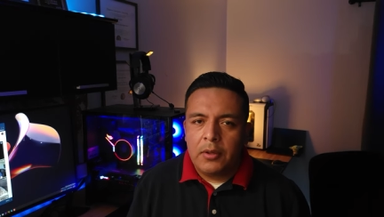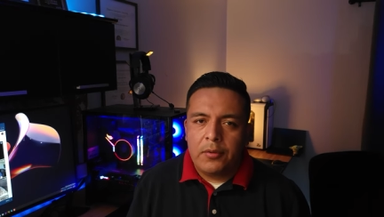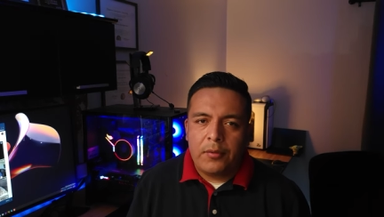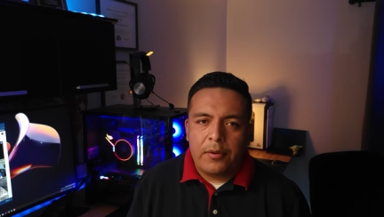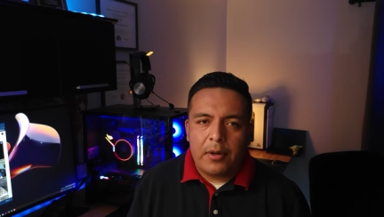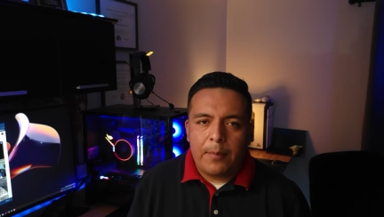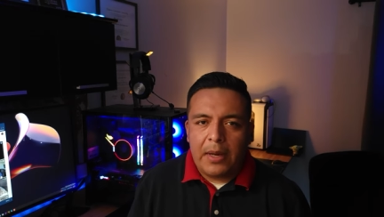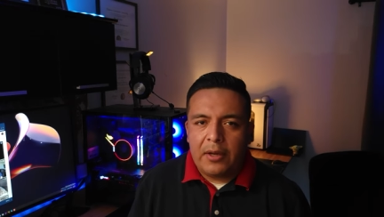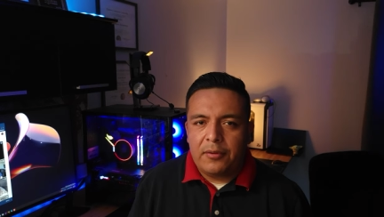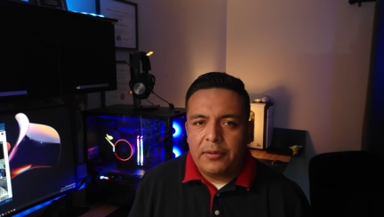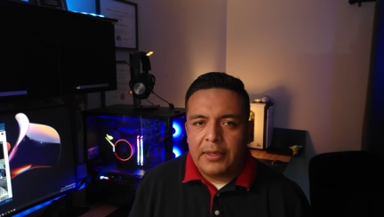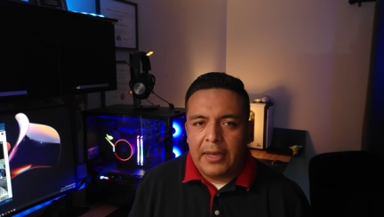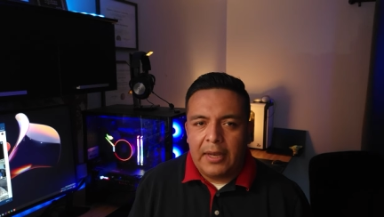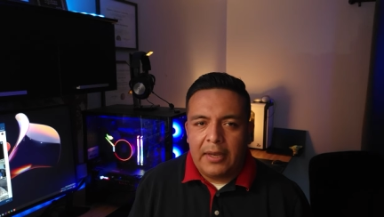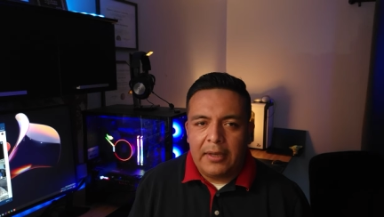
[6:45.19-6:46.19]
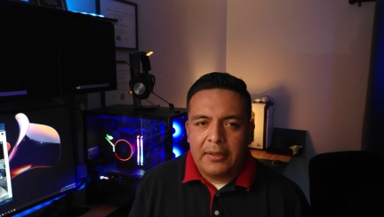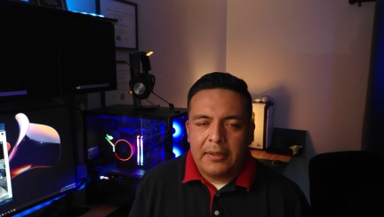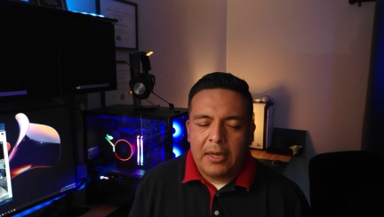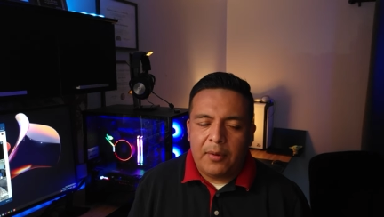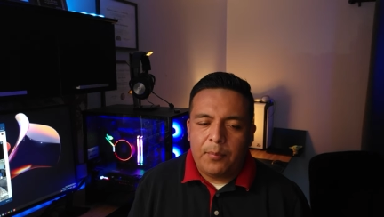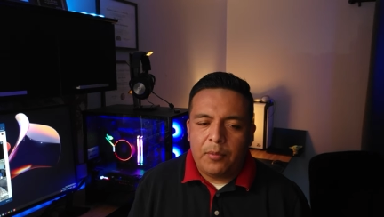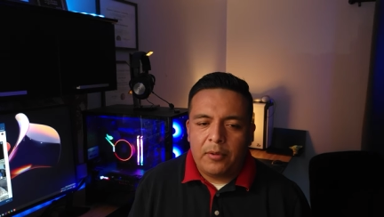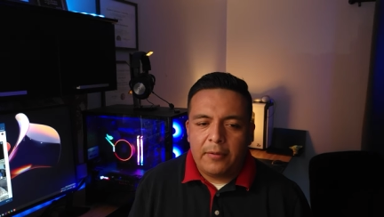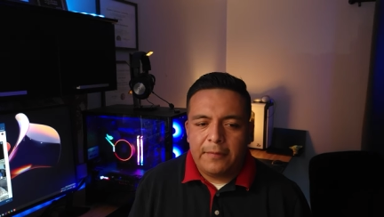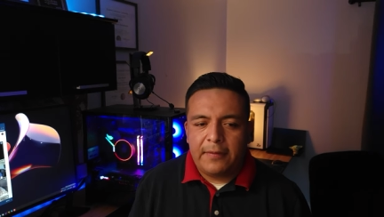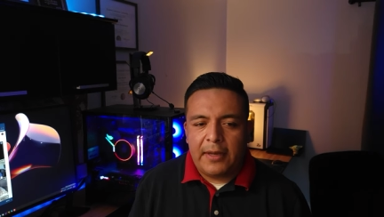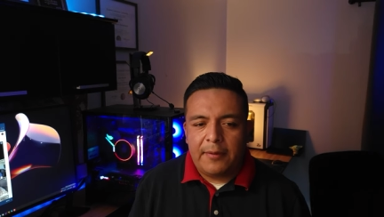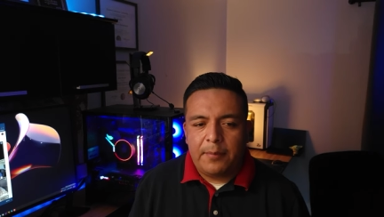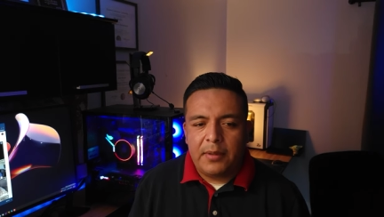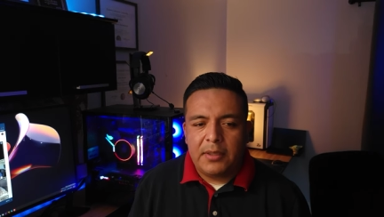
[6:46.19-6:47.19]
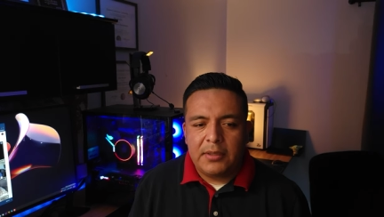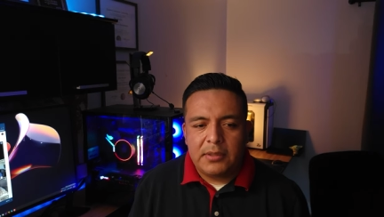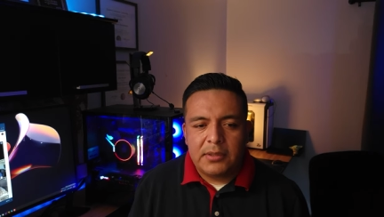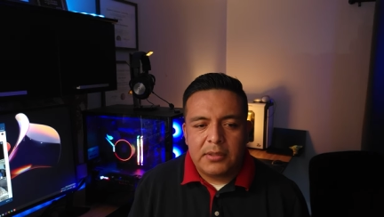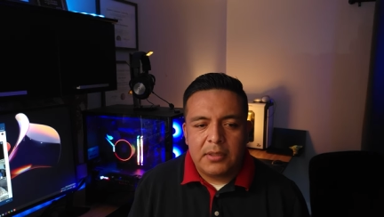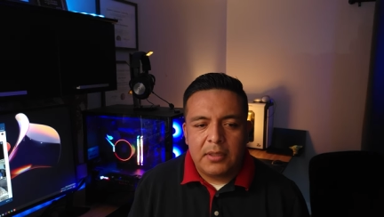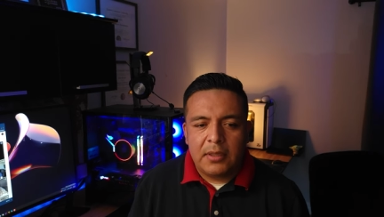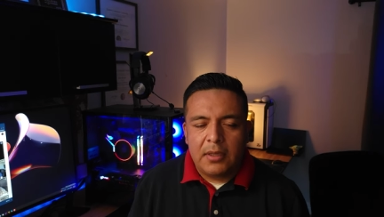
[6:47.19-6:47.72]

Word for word: or about 9.5 months.